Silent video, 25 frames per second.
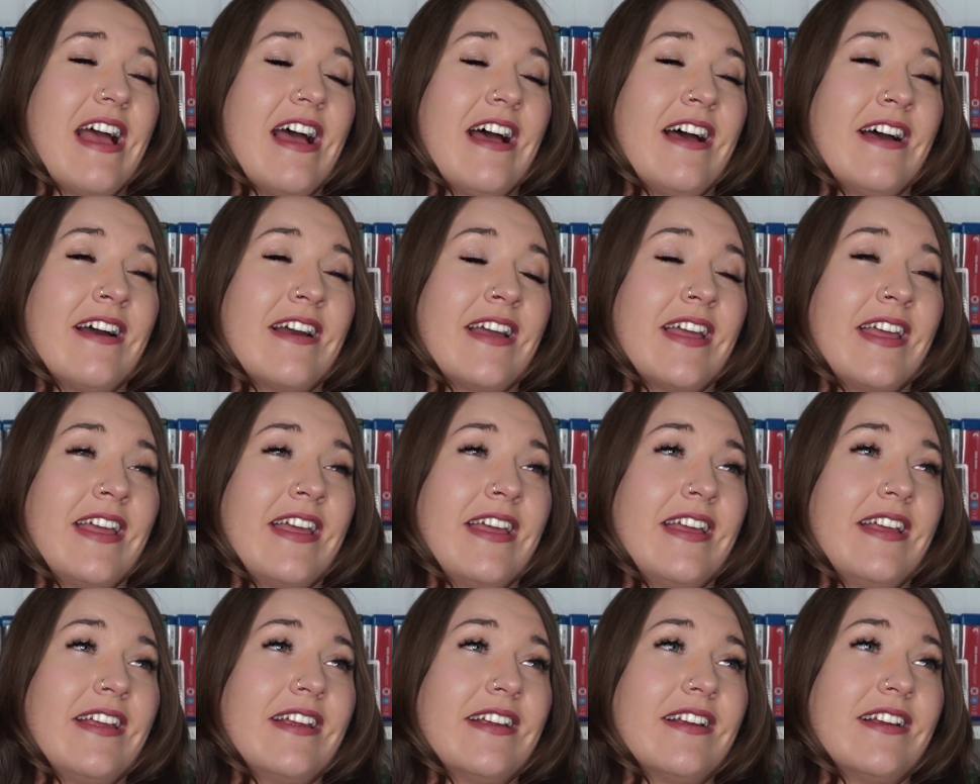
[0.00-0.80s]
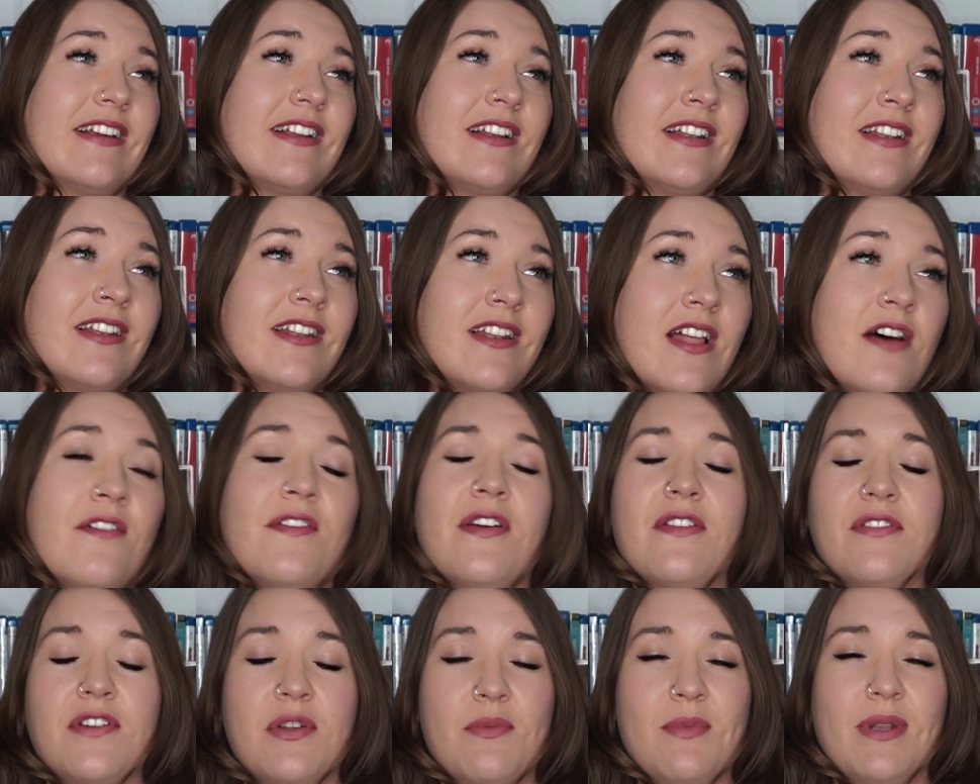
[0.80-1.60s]
I Love
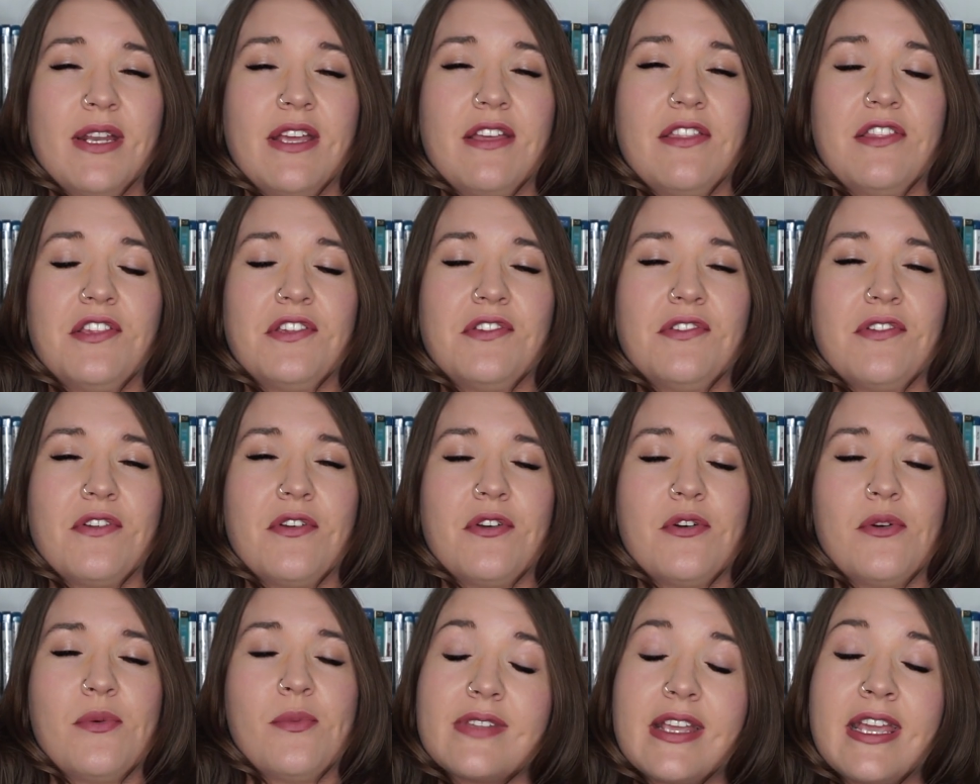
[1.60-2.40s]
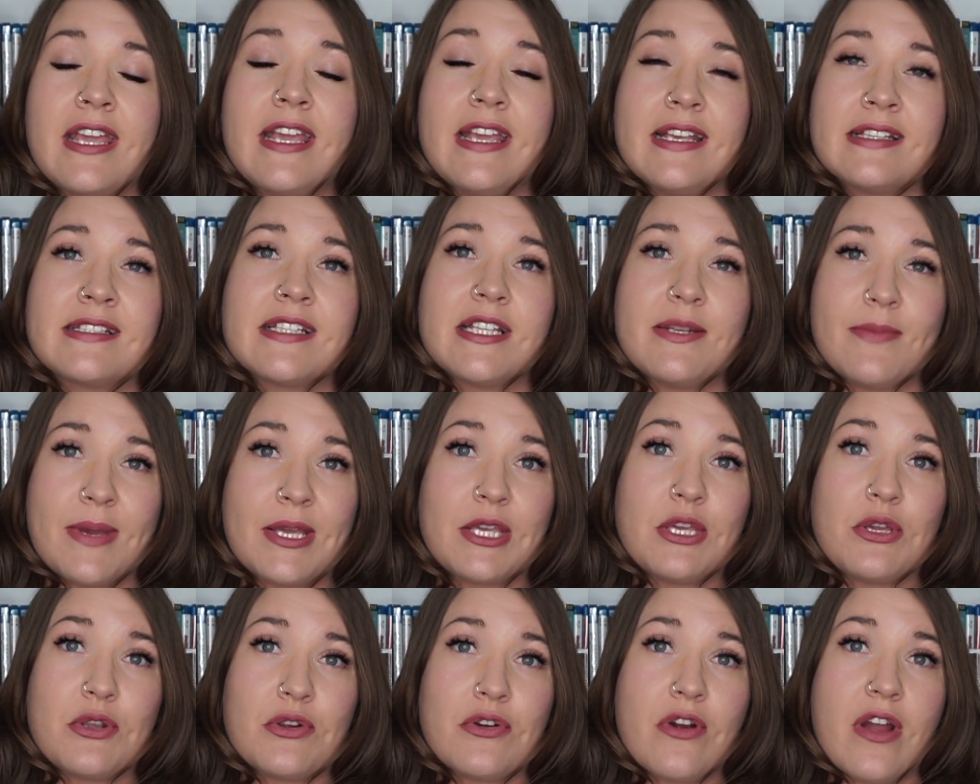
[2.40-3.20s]
every minute of this film. It is going to
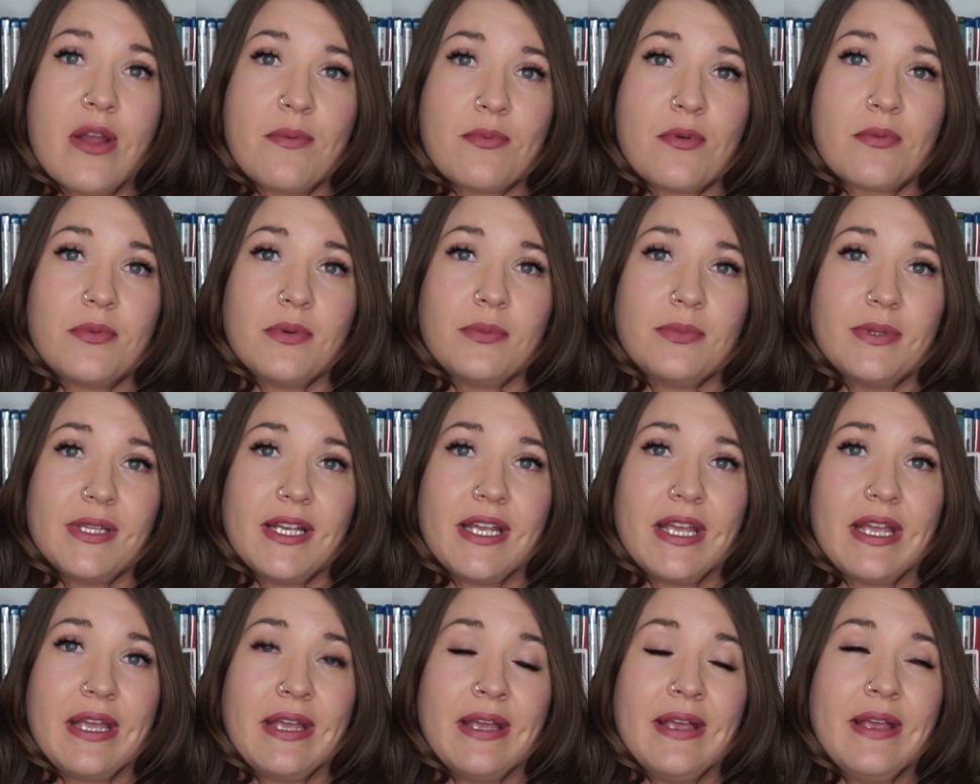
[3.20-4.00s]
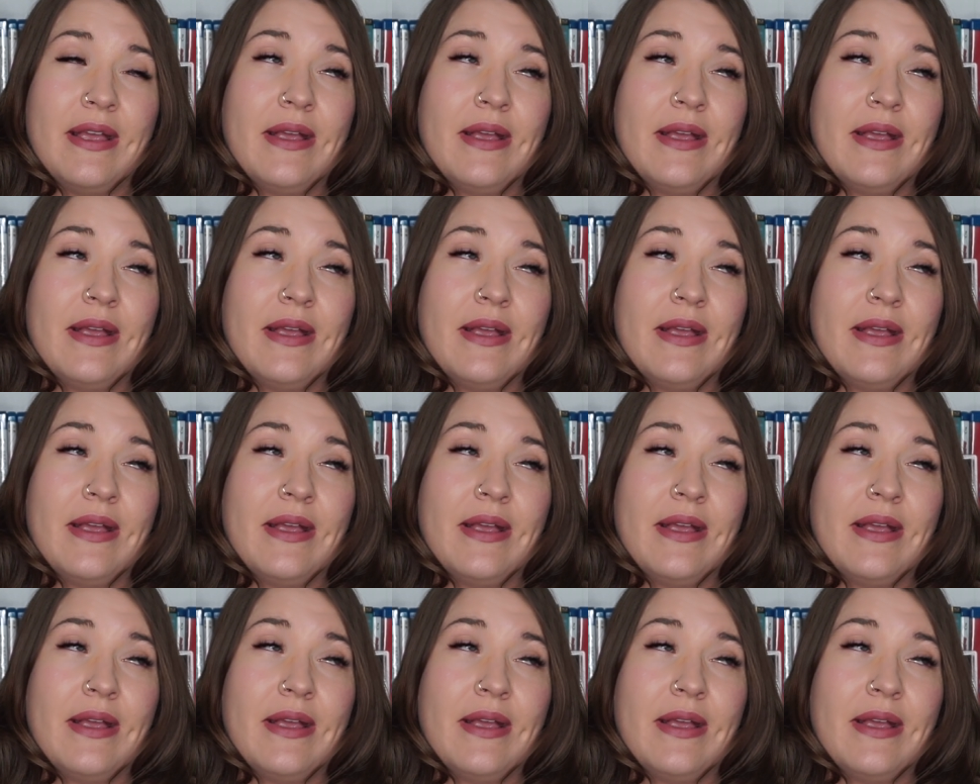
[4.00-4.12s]
make you cry probably,